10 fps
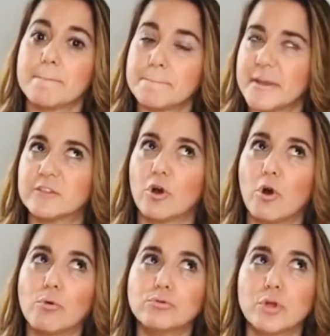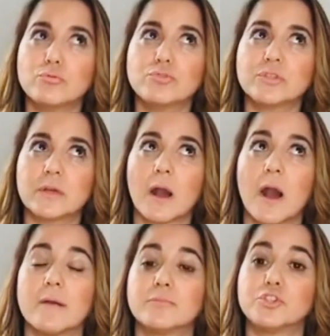But all those
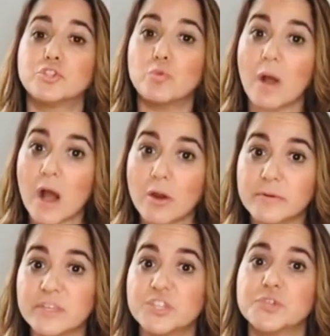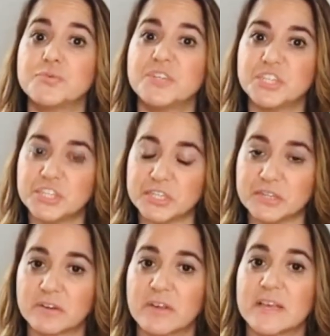come through our intuition,
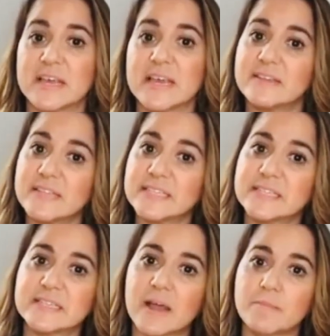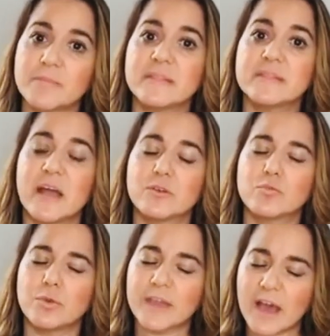and this is something that
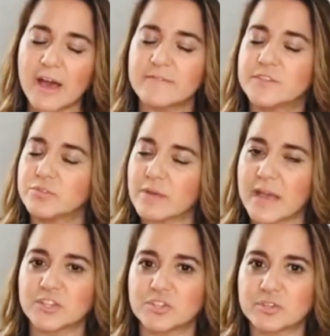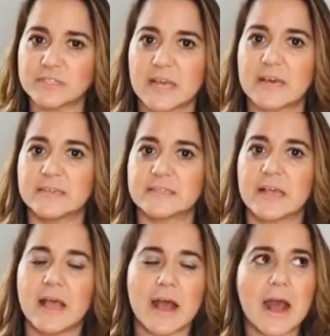we have to exercise.
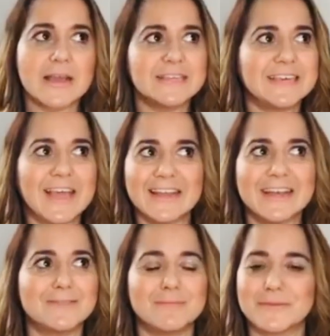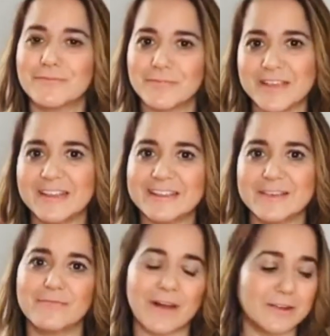I cannot be fit
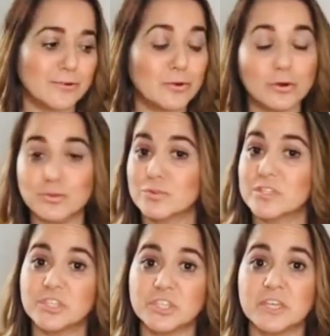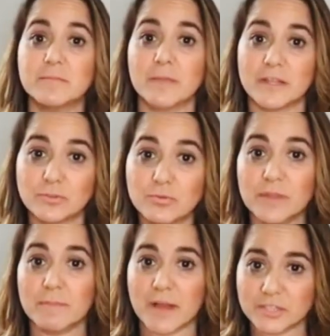if I don't go to the gym and do the
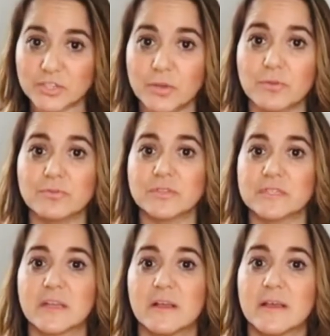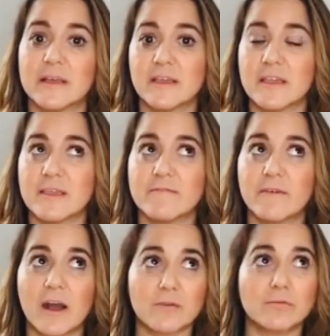muscles. If
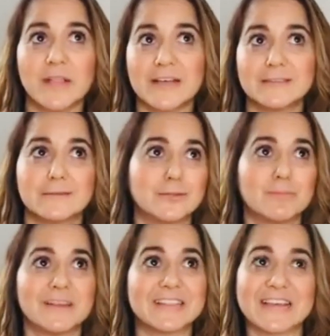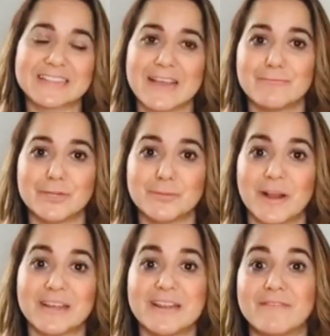I would like to speak my language, but
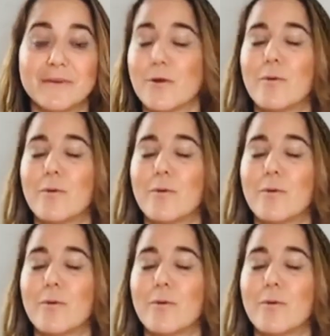I never